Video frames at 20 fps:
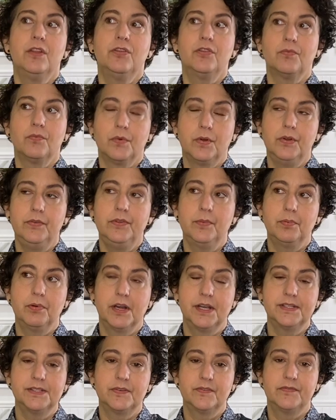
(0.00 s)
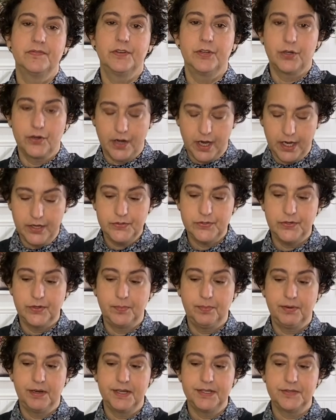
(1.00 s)
through the presser foot or under the
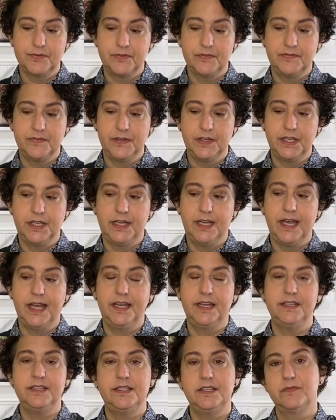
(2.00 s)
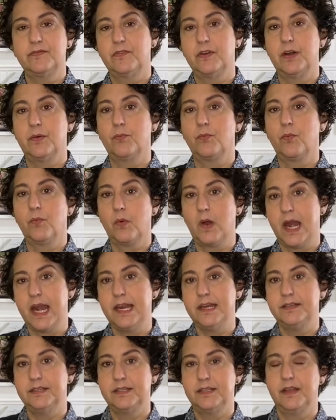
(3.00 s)
presser foot at a different
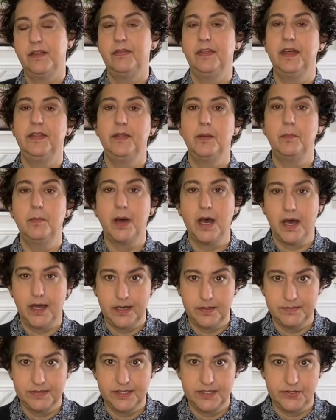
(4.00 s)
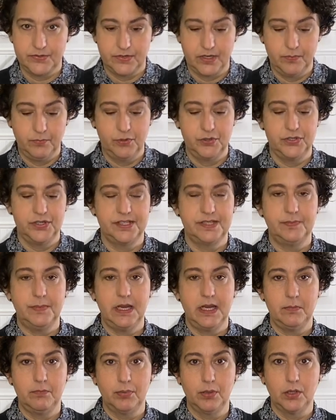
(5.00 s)
rate than the bottom strip, which is
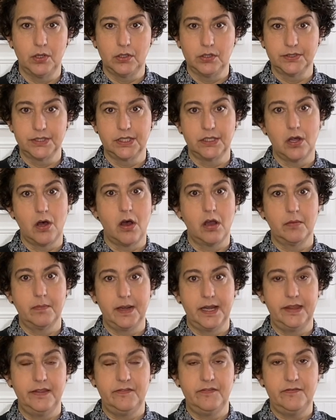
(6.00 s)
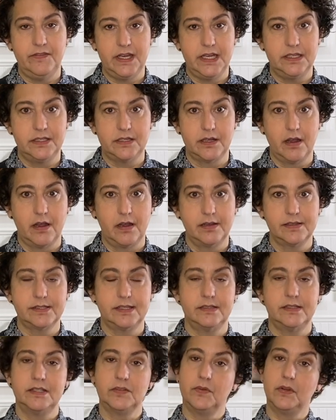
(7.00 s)
being pulled along by the feed dogs.
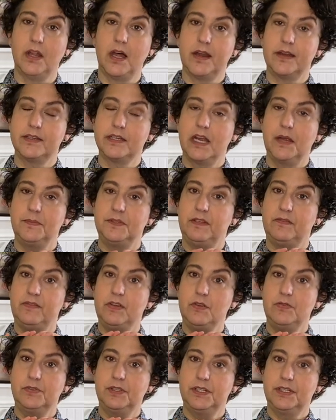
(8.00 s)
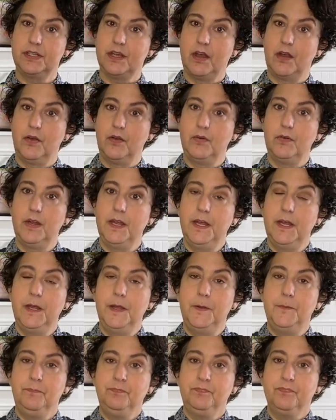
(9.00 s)
And so a lot of times if you sew
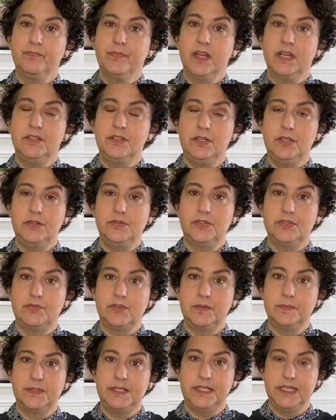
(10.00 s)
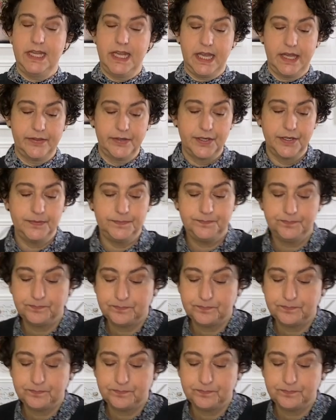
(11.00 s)
two strips together,